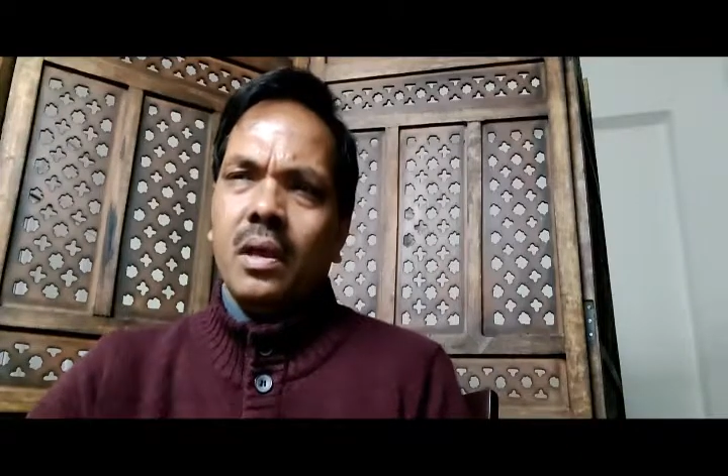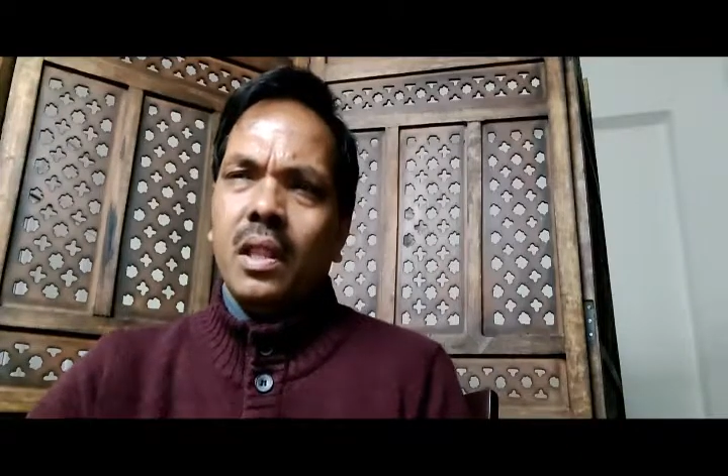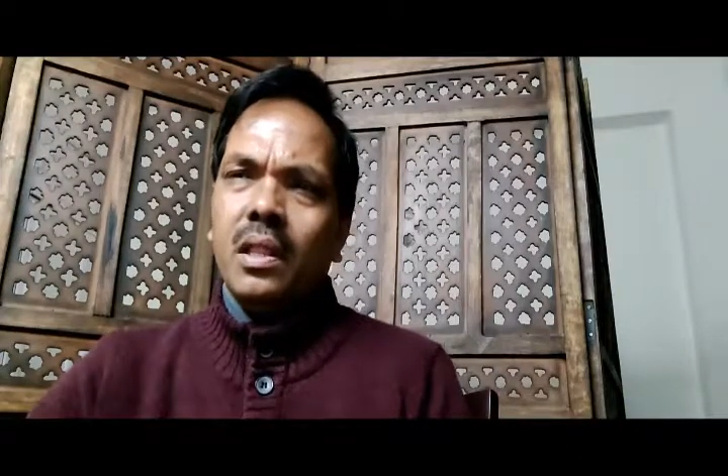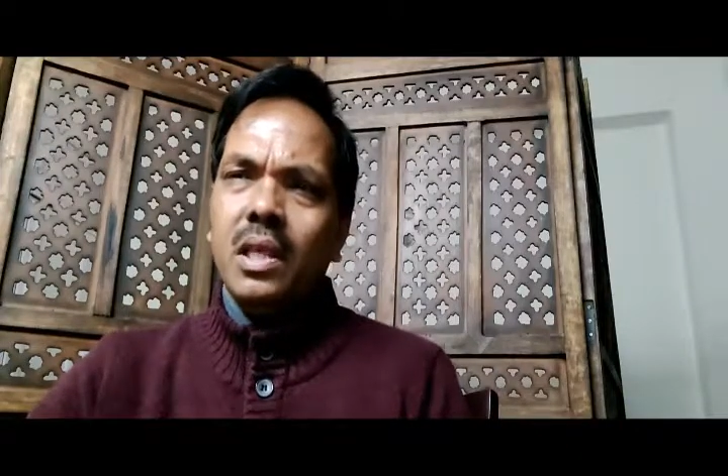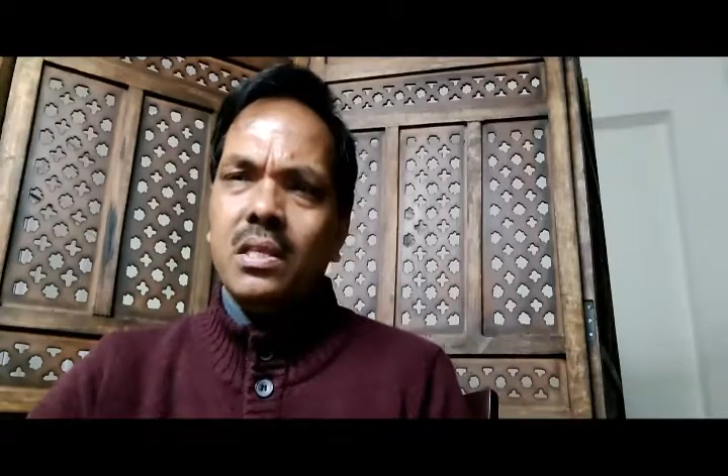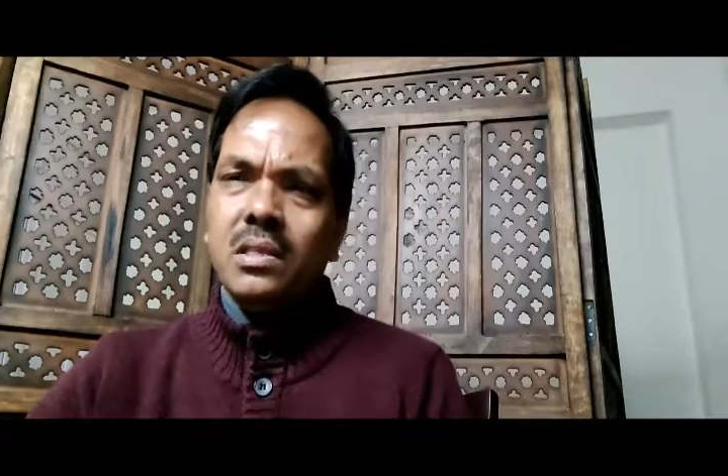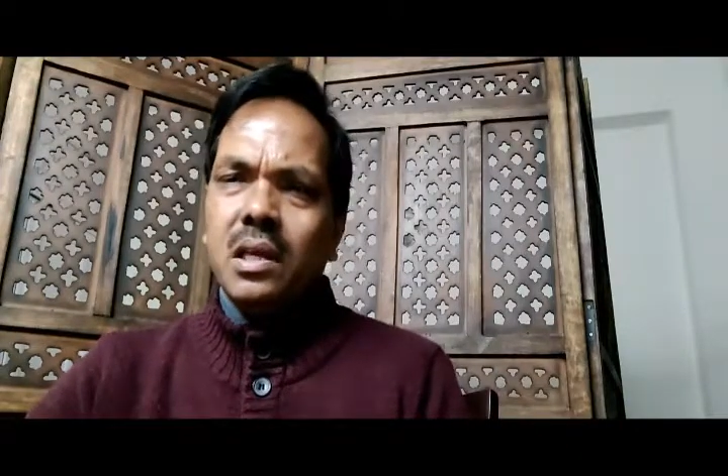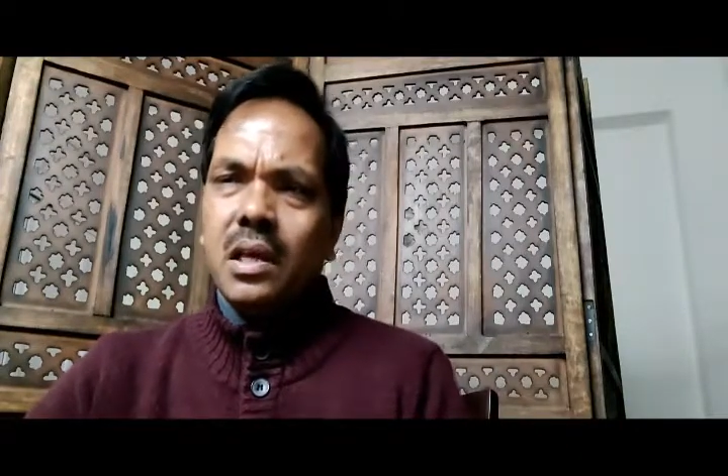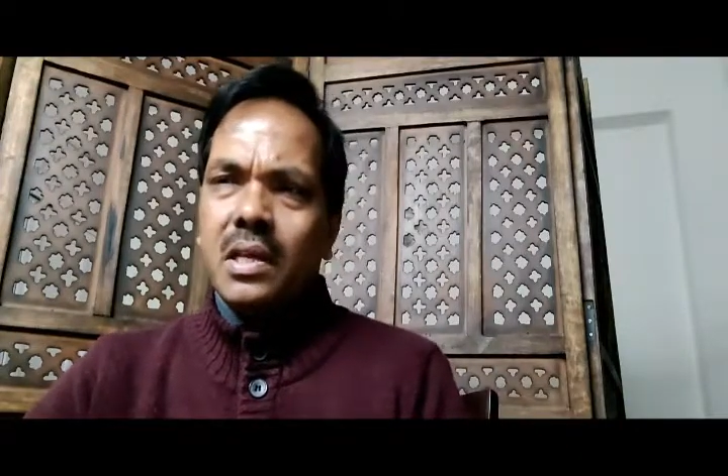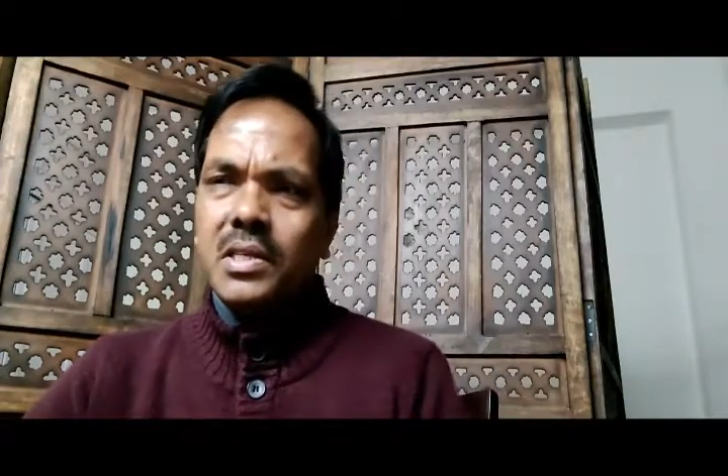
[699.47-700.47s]
This
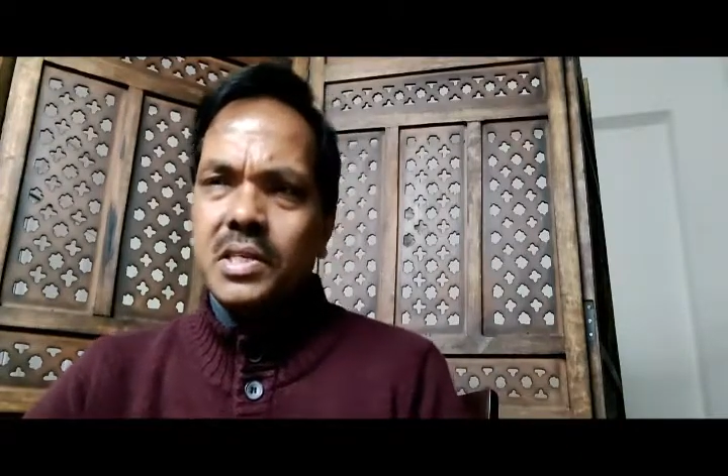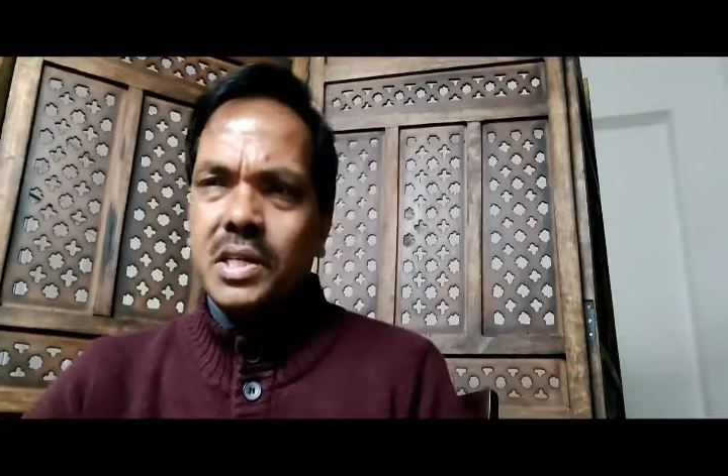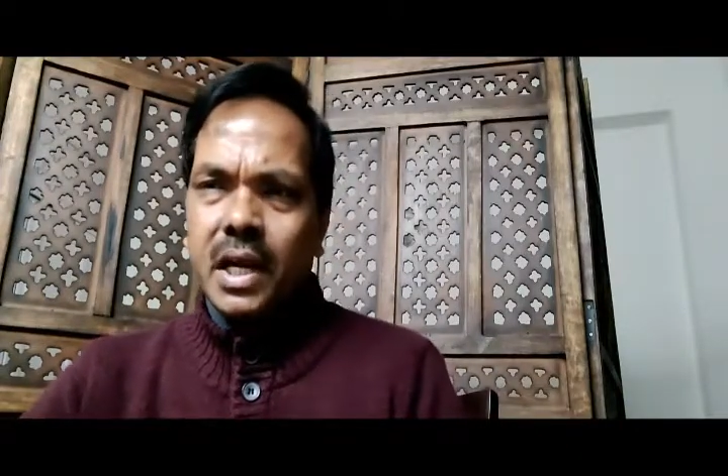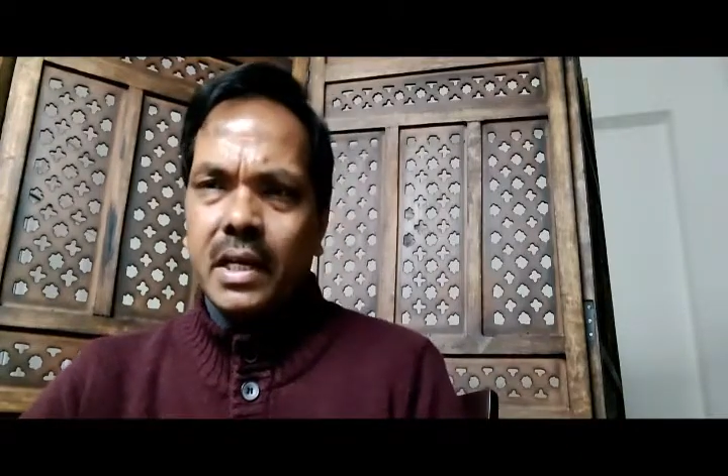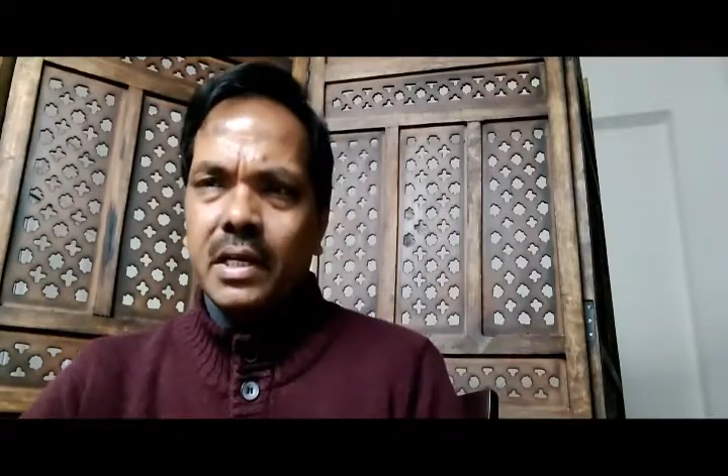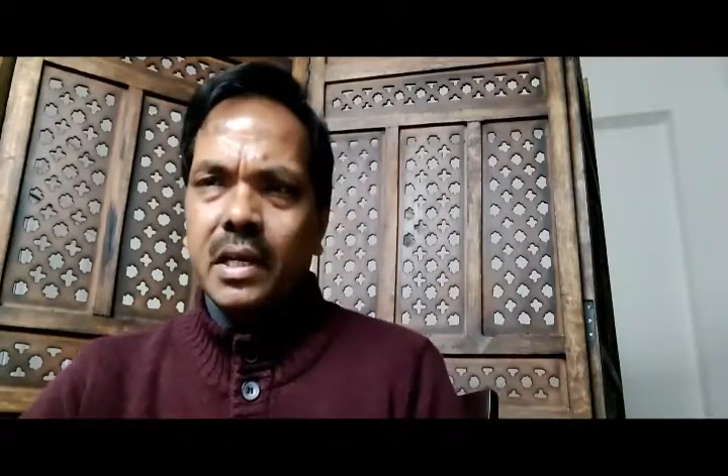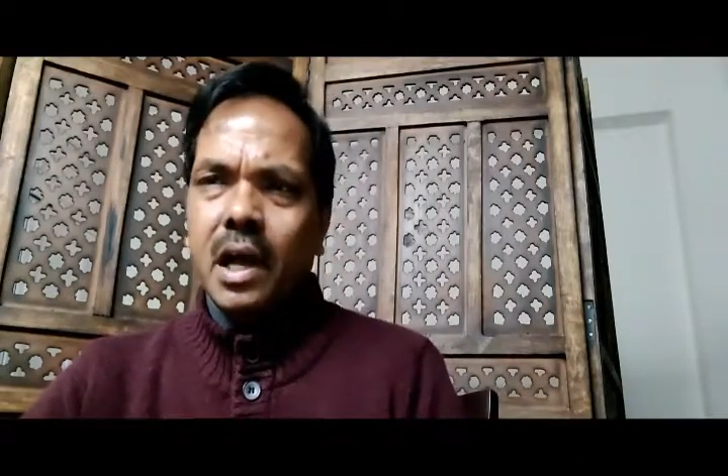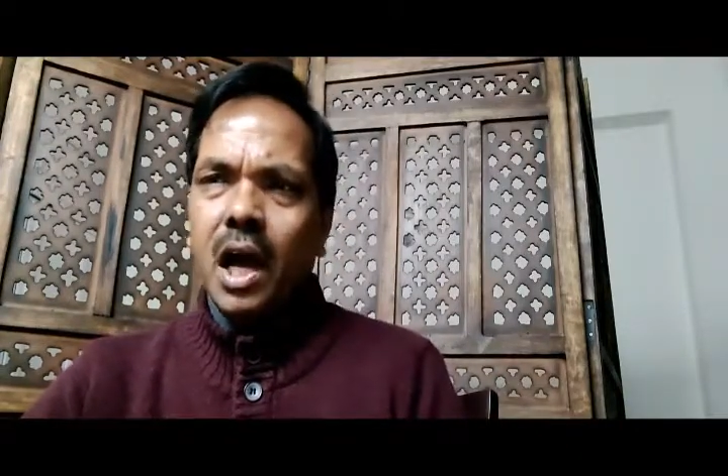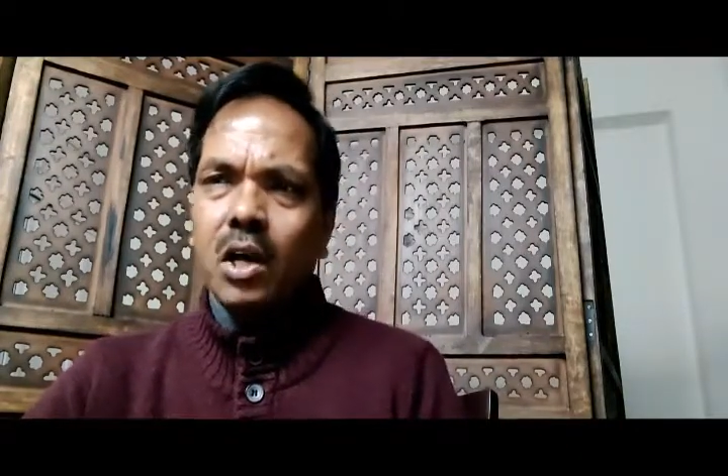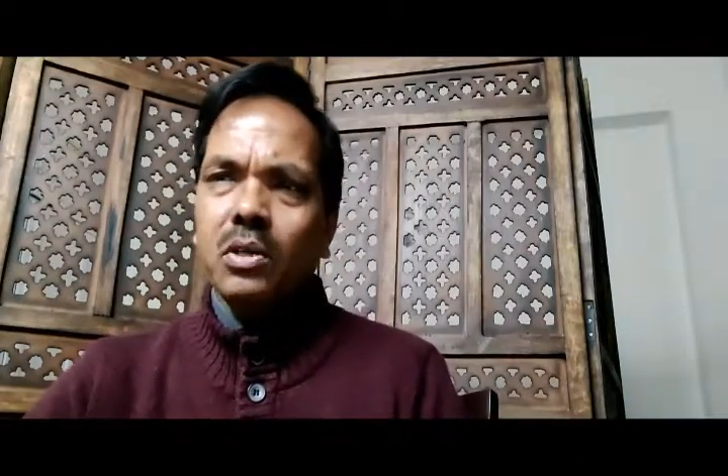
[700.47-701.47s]
restraint,
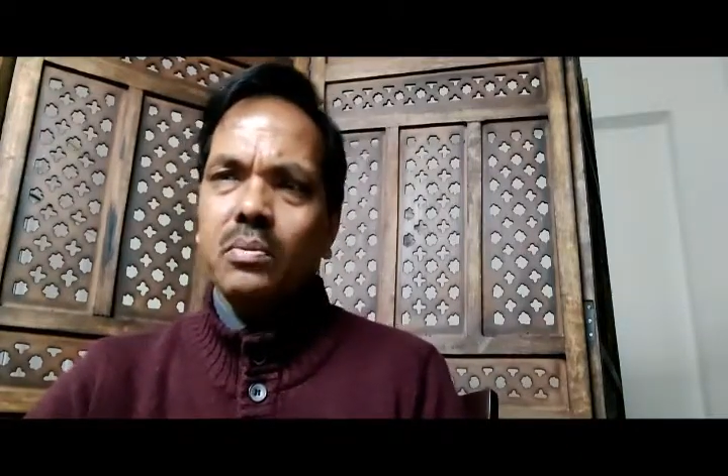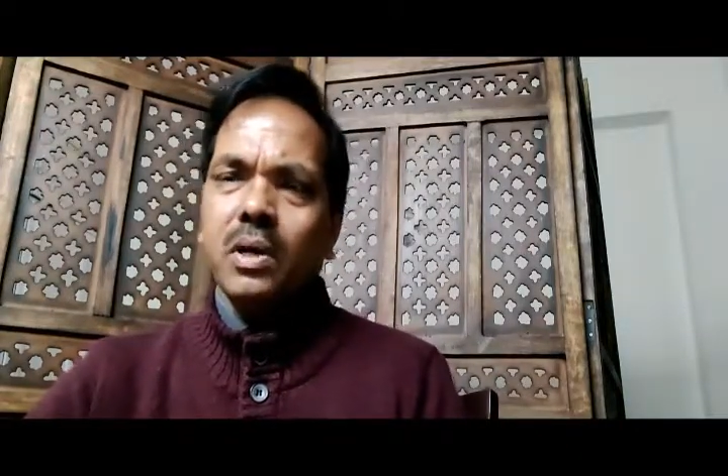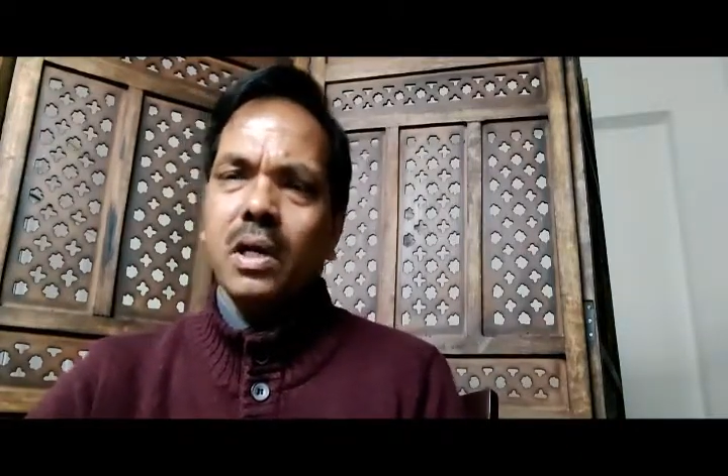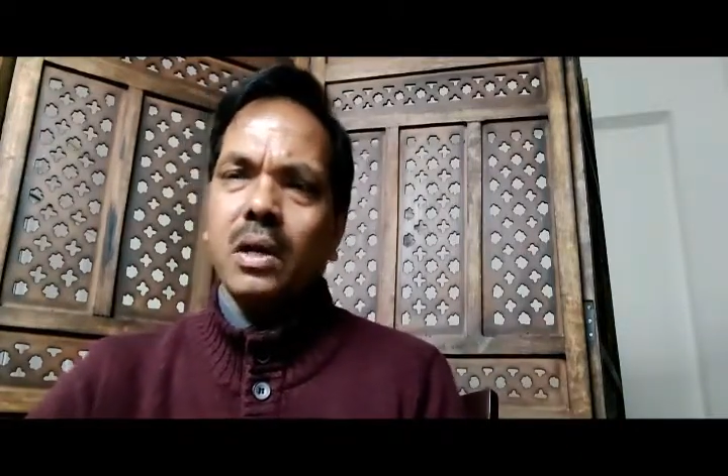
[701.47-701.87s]
however,